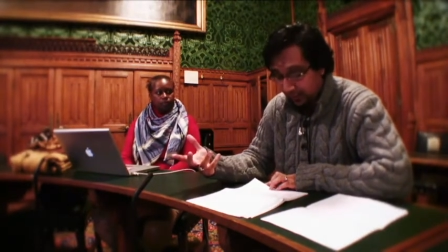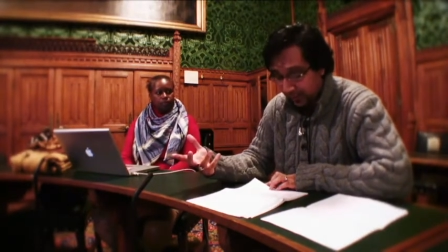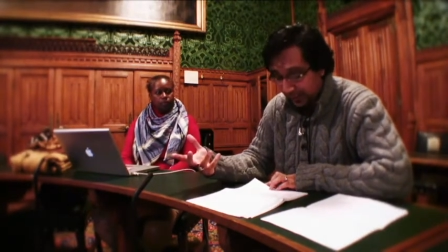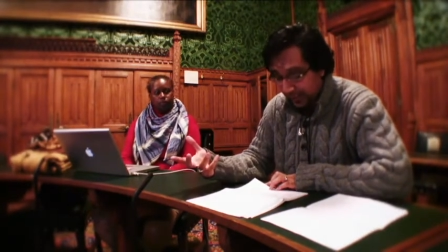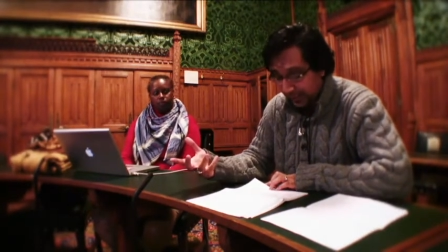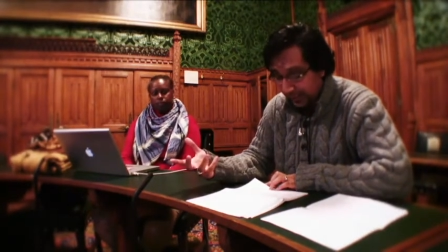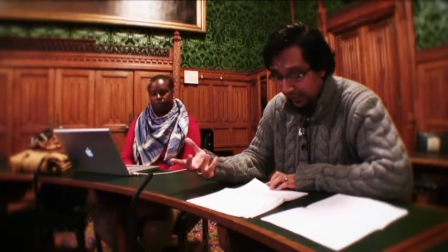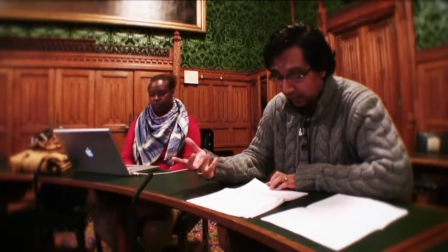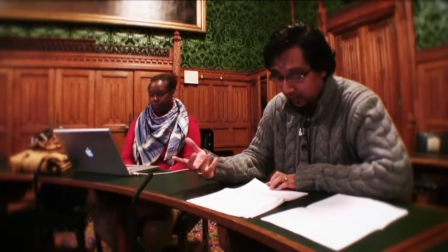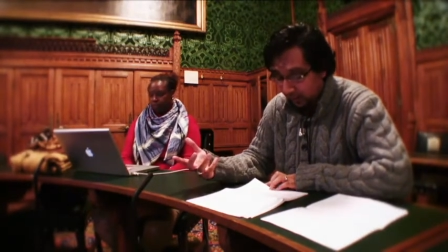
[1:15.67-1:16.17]
And
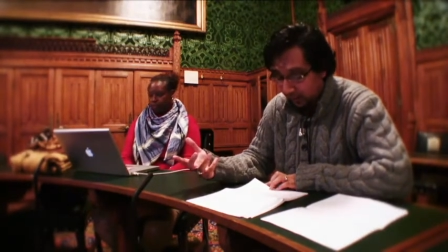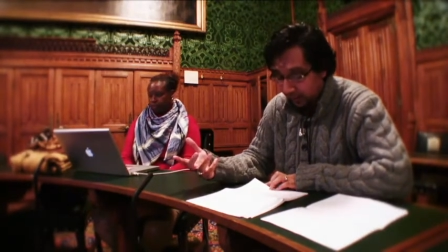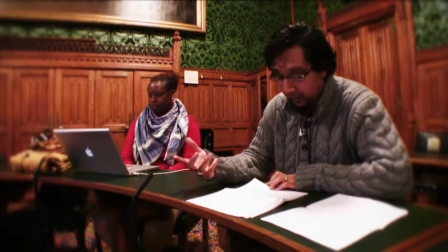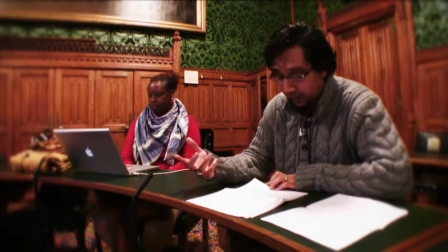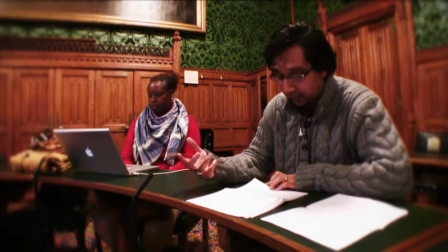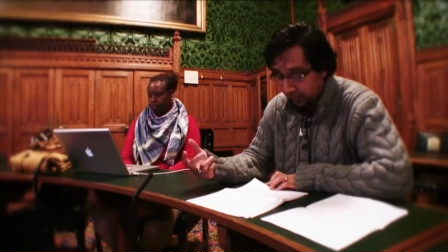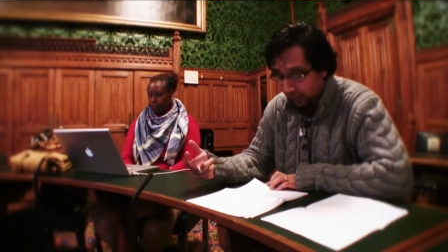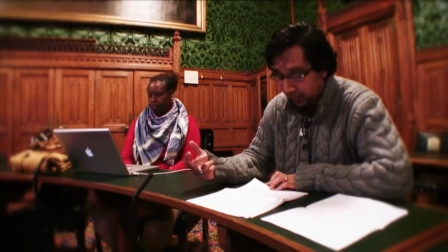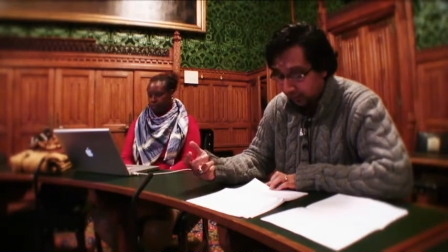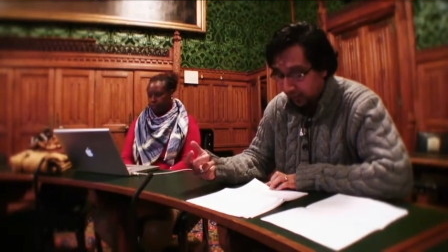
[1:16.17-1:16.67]
this
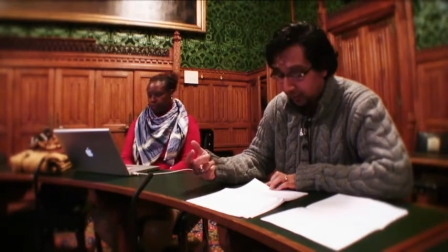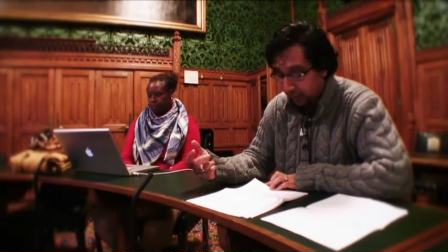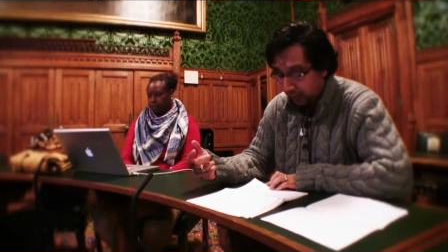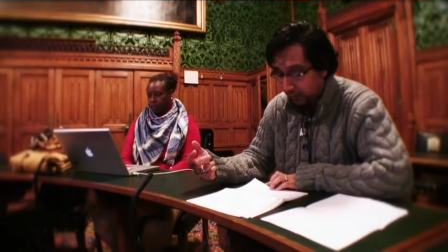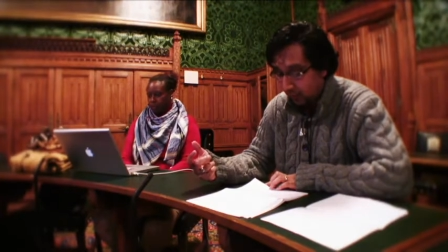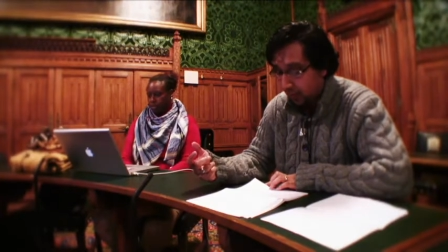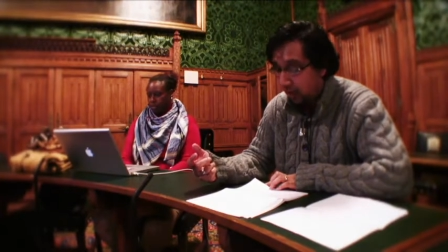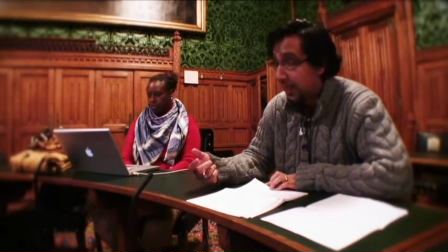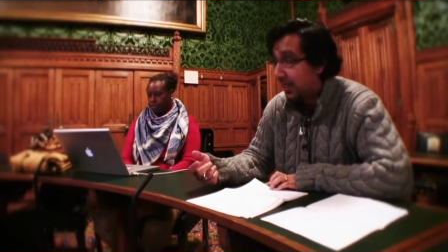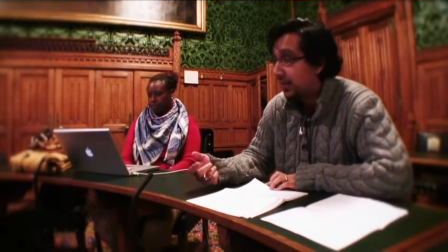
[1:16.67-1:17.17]
included footage of
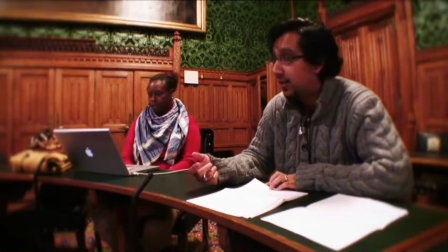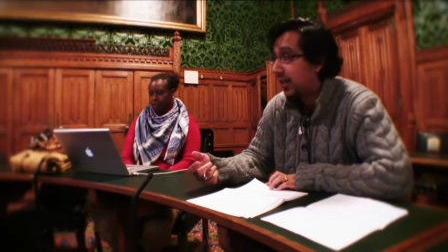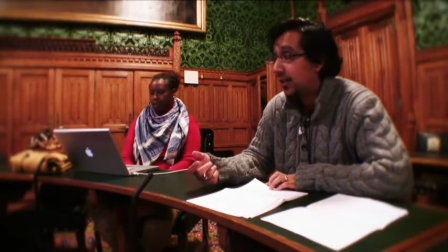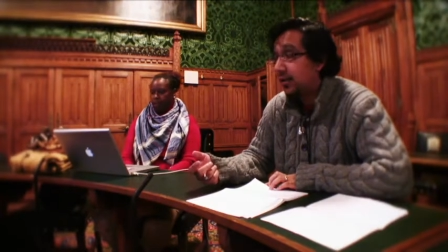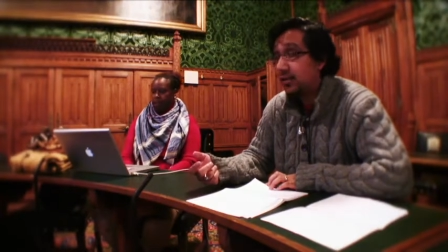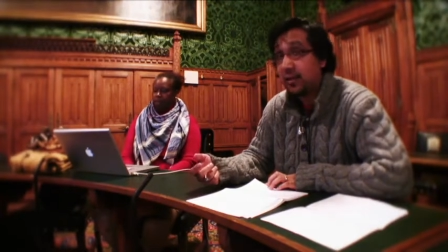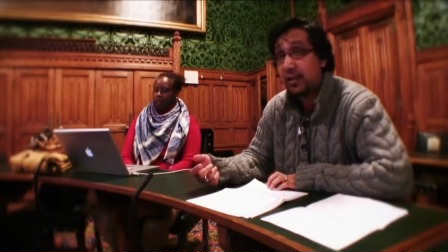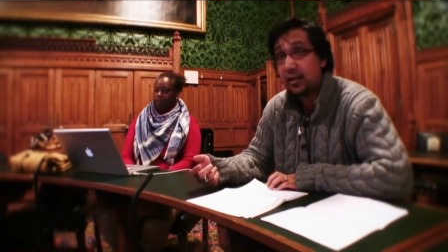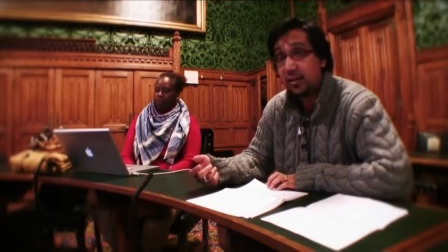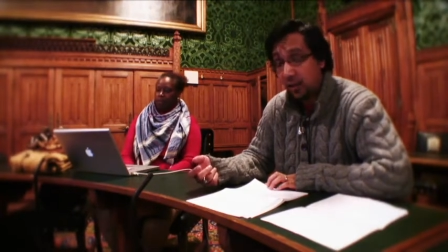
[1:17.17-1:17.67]
the
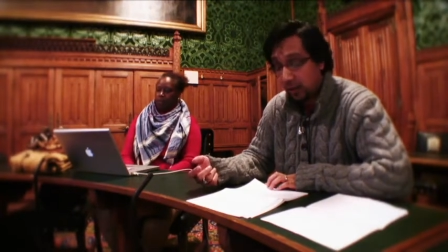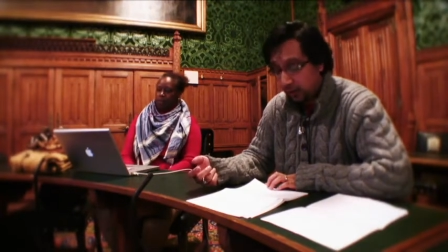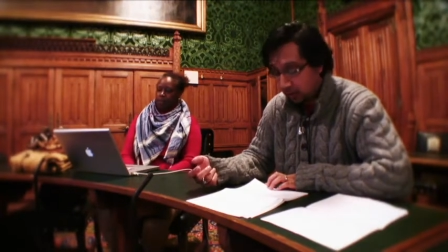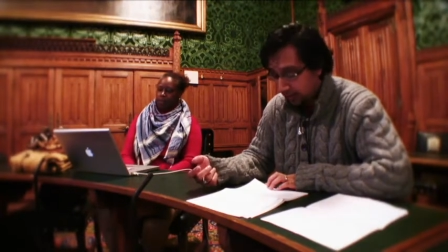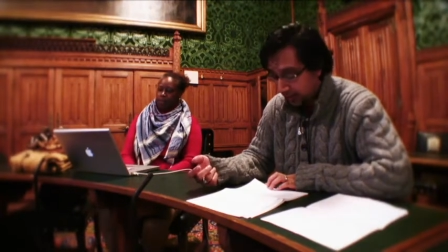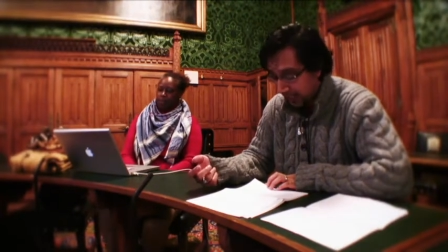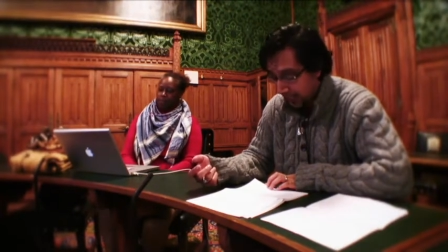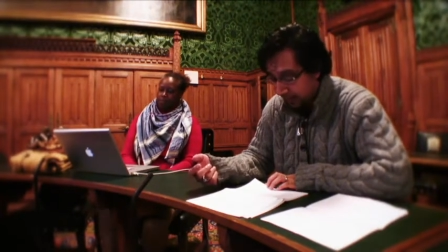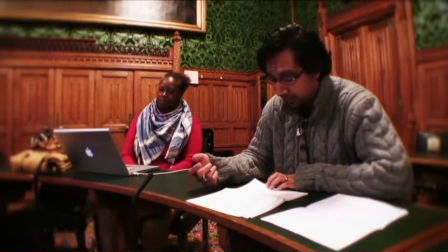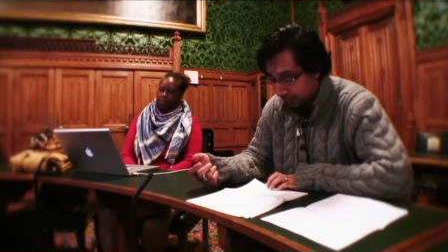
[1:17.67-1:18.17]
hijackers at
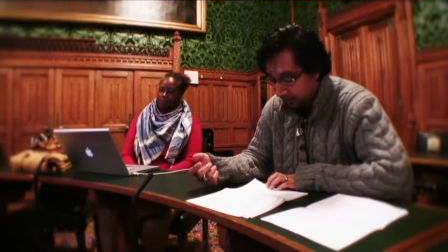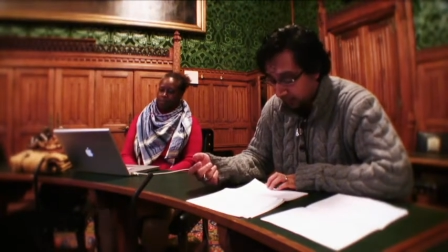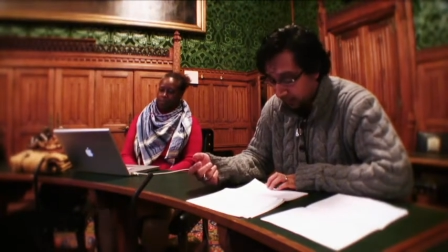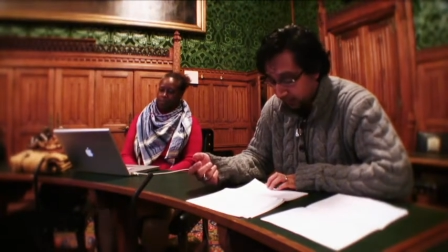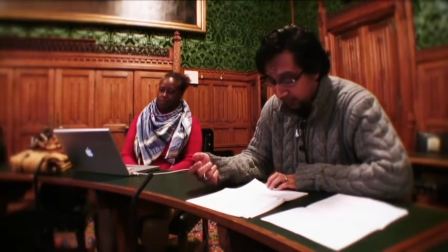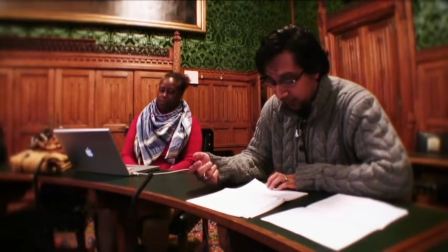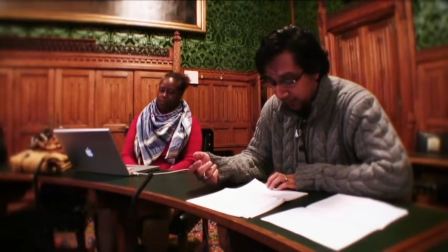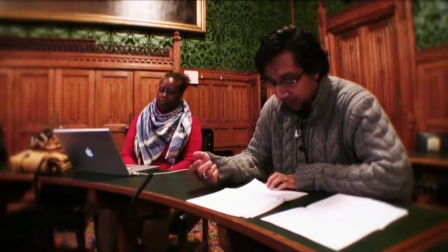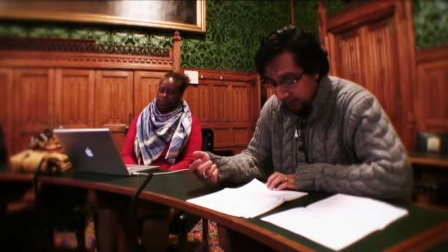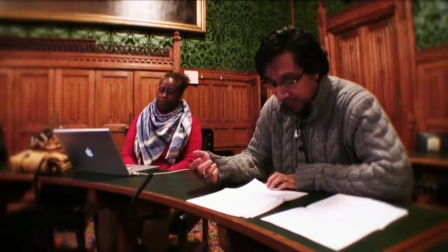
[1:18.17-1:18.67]
Dulles
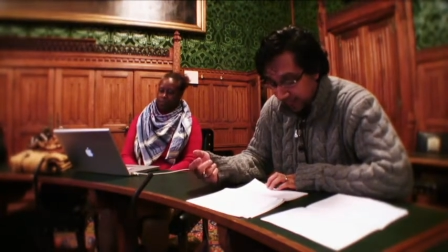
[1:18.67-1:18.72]
Airport